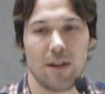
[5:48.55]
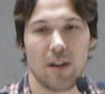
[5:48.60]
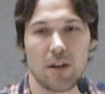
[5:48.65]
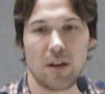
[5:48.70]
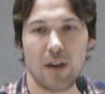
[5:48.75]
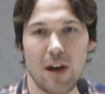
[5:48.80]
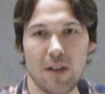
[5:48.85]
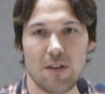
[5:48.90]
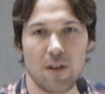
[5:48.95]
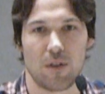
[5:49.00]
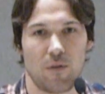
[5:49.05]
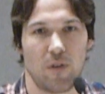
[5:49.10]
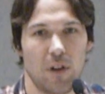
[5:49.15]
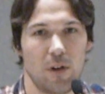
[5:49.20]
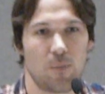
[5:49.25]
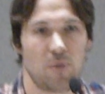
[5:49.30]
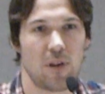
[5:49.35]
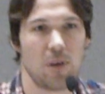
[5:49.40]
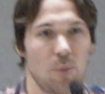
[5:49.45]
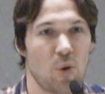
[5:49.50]
Like guys like
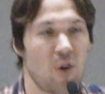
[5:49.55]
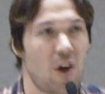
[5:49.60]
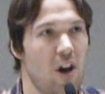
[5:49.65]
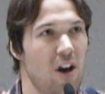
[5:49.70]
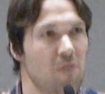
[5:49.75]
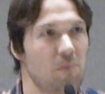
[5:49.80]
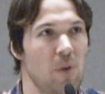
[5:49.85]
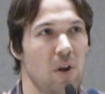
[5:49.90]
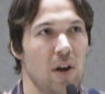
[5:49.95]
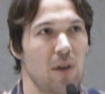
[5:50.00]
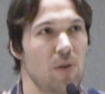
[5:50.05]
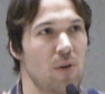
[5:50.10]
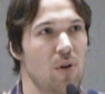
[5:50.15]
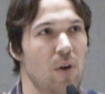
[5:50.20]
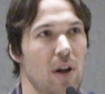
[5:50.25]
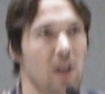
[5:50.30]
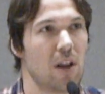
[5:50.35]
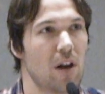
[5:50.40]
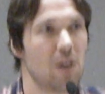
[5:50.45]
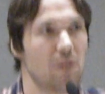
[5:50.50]
Philip Seymour Hoffman,
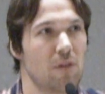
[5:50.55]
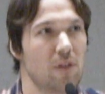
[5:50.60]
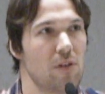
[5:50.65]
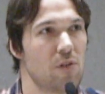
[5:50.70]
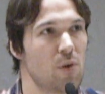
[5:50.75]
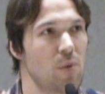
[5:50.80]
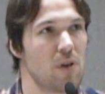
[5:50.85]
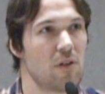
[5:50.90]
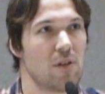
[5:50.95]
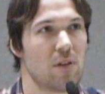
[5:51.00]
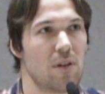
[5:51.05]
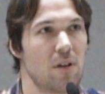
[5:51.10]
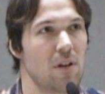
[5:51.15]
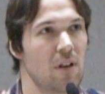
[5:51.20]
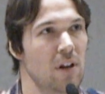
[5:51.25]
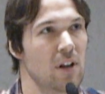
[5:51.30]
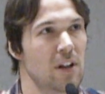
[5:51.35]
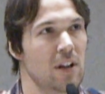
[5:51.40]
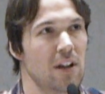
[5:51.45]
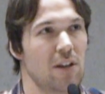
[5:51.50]
who I love, he's always
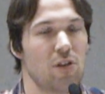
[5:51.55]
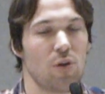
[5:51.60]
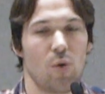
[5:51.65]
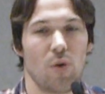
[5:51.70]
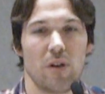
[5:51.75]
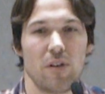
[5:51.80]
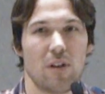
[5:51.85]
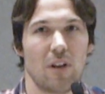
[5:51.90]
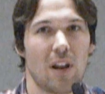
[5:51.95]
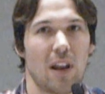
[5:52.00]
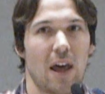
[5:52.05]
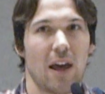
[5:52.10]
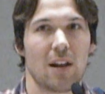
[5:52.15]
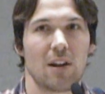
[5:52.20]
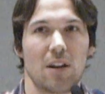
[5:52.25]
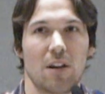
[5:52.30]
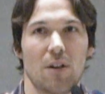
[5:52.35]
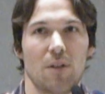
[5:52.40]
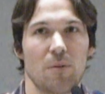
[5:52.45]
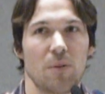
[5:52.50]
in
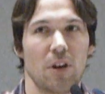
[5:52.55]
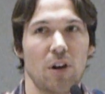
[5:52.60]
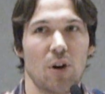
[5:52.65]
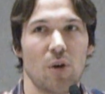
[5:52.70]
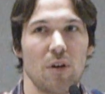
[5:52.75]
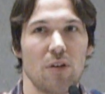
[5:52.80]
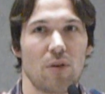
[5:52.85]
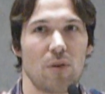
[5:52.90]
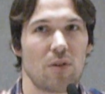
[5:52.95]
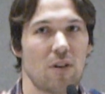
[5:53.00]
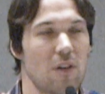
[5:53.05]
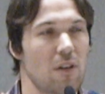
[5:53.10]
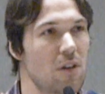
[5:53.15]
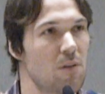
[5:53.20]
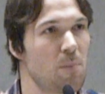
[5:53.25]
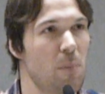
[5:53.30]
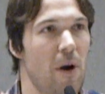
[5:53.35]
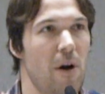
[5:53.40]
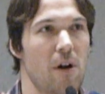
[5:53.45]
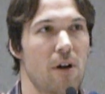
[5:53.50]
like little, he's always got
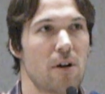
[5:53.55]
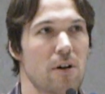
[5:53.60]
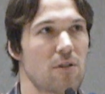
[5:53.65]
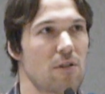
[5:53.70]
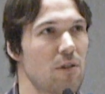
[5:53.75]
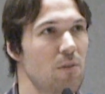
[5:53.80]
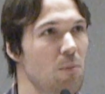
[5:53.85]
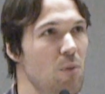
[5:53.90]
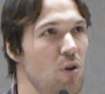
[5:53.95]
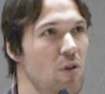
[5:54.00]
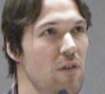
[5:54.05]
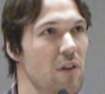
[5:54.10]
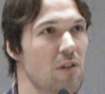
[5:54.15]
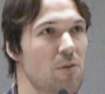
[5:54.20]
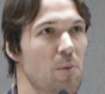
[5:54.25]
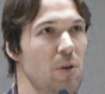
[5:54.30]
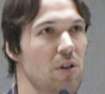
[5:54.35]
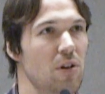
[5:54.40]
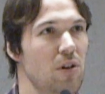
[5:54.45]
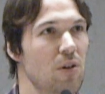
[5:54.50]
these parts in
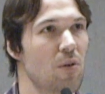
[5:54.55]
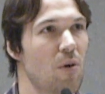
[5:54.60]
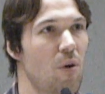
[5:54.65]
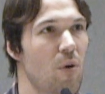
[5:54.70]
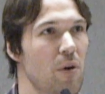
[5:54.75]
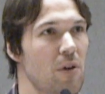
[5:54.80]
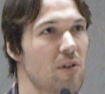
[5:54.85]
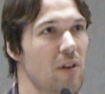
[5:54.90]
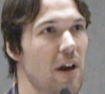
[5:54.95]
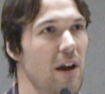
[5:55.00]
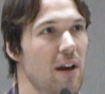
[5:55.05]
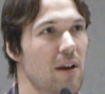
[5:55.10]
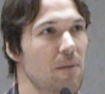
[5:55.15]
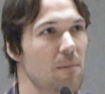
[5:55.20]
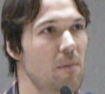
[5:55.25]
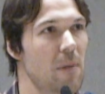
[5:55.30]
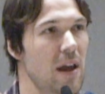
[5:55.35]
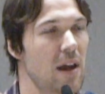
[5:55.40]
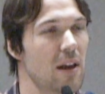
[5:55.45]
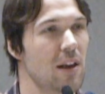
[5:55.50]
movies, but you're always like,
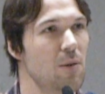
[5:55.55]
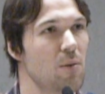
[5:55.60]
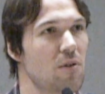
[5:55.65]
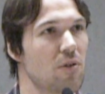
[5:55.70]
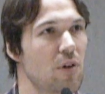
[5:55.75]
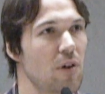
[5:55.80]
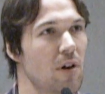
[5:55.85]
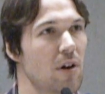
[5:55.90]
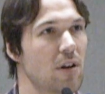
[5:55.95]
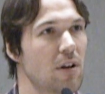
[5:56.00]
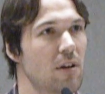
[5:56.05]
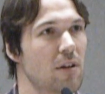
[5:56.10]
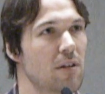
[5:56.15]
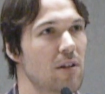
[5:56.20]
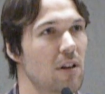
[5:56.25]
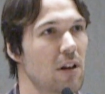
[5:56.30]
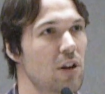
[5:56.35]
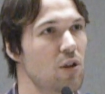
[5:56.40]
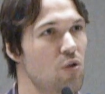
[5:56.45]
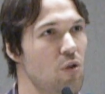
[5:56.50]
man, he's good.
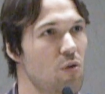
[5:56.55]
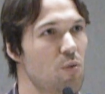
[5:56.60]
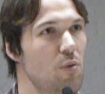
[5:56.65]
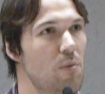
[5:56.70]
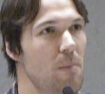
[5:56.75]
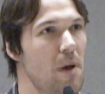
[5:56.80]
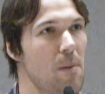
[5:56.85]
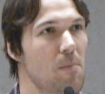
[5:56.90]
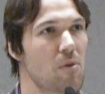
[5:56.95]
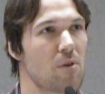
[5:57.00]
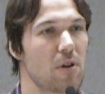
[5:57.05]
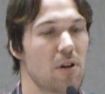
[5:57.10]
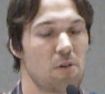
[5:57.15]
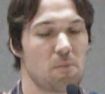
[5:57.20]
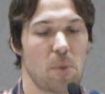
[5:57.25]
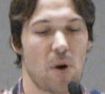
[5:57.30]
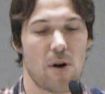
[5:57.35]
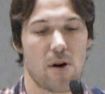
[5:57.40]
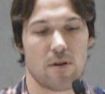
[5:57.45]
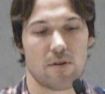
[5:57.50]
Like you just remember
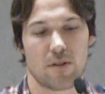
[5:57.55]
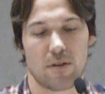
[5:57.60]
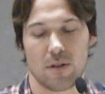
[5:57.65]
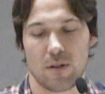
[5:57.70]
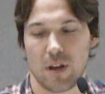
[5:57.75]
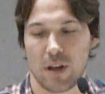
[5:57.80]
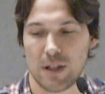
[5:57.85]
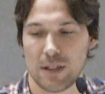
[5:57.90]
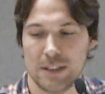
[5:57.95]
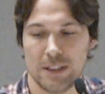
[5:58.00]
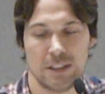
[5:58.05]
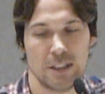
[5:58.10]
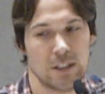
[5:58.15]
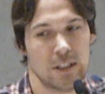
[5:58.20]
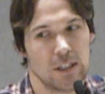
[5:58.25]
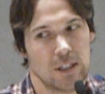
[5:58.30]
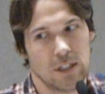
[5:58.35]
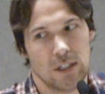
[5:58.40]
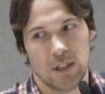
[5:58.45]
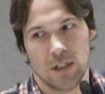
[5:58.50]
his parts and like,
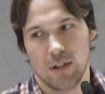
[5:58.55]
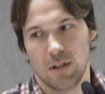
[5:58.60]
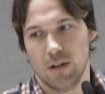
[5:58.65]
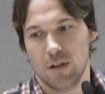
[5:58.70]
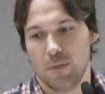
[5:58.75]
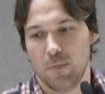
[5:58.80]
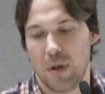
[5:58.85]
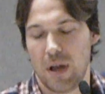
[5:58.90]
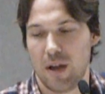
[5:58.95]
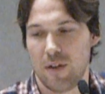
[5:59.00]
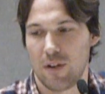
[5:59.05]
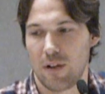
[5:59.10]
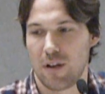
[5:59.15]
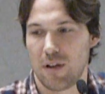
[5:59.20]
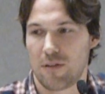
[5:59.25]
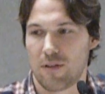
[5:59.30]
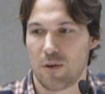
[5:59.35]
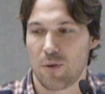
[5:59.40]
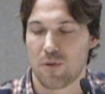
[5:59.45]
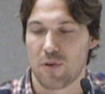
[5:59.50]
man, the
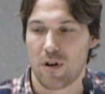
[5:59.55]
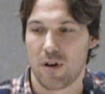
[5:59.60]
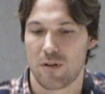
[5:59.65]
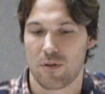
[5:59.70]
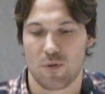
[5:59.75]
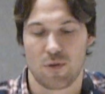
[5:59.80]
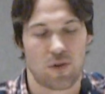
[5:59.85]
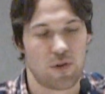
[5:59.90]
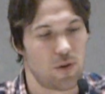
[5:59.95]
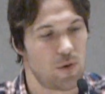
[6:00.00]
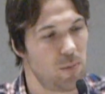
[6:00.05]
list goes on.